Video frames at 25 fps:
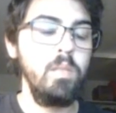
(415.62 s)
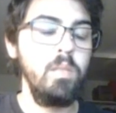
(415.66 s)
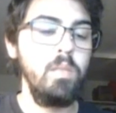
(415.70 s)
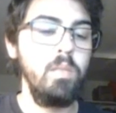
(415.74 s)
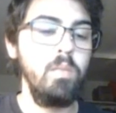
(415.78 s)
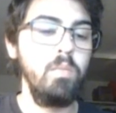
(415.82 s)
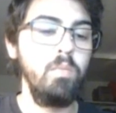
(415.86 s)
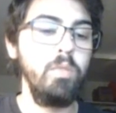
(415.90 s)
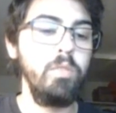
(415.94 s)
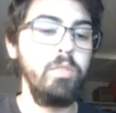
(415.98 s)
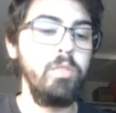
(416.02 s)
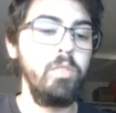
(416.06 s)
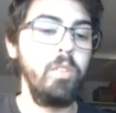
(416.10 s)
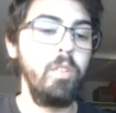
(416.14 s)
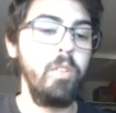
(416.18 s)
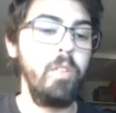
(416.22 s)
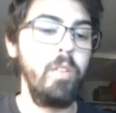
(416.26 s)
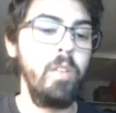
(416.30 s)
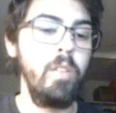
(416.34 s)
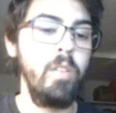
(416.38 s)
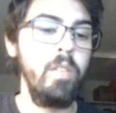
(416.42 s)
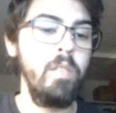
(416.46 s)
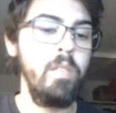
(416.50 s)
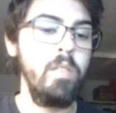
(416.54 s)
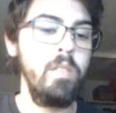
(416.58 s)

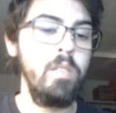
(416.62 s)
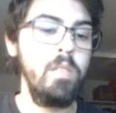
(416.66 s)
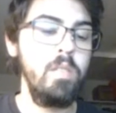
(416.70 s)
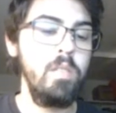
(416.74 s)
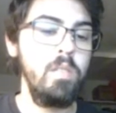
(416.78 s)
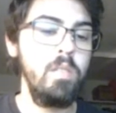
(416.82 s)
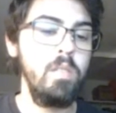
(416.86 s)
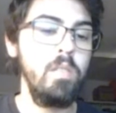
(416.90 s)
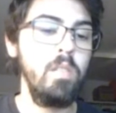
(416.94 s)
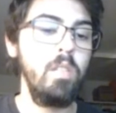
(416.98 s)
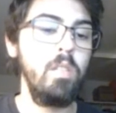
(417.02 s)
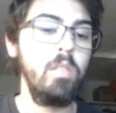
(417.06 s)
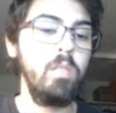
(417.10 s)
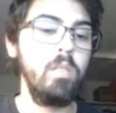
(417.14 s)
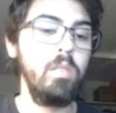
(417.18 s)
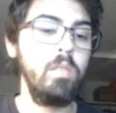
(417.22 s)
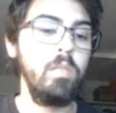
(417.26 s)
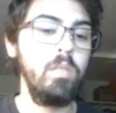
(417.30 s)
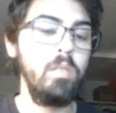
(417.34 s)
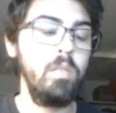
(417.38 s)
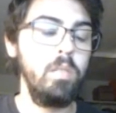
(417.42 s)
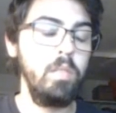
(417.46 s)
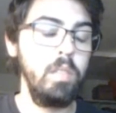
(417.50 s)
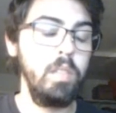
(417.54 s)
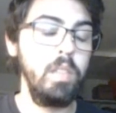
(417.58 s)
return
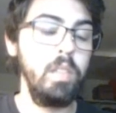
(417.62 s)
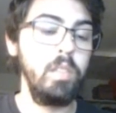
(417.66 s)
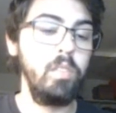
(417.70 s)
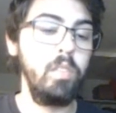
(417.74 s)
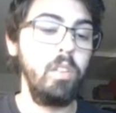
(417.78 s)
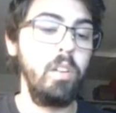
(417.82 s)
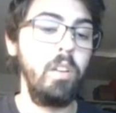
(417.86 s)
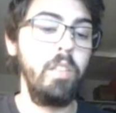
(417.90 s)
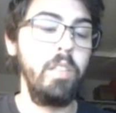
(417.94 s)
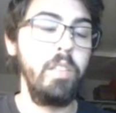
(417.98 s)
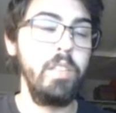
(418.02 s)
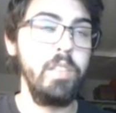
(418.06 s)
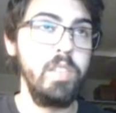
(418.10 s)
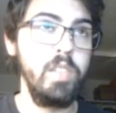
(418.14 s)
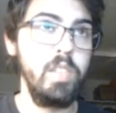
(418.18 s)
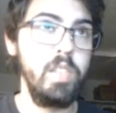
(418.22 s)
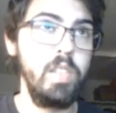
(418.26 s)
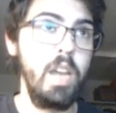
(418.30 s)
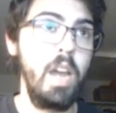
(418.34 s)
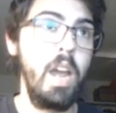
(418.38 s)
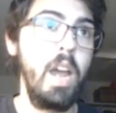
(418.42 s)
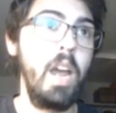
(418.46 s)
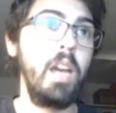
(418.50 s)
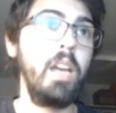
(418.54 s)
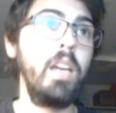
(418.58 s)
that's on the
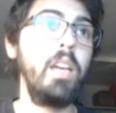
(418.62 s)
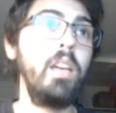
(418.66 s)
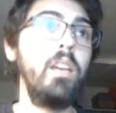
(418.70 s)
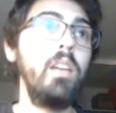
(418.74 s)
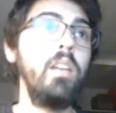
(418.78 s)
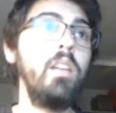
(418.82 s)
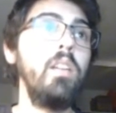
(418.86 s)
stack.